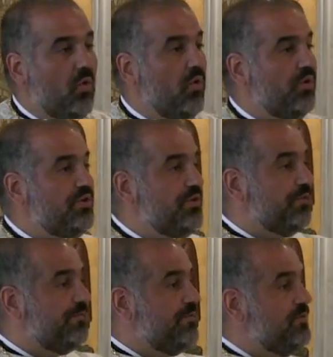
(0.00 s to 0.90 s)
Or
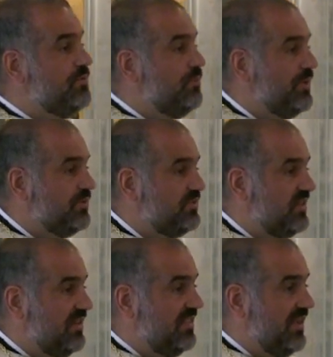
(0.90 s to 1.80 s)
your food, when you're
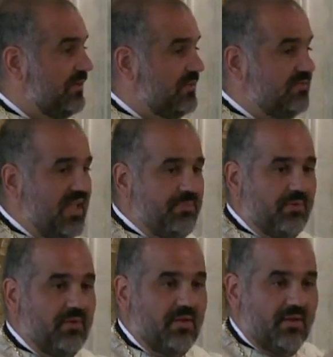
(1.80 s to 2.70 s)
sitting there at the
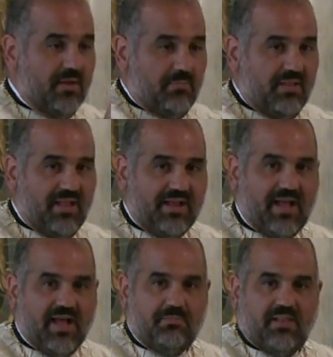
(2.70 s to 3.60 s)
table,
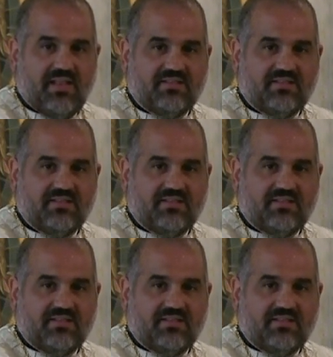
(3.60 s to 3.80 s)
God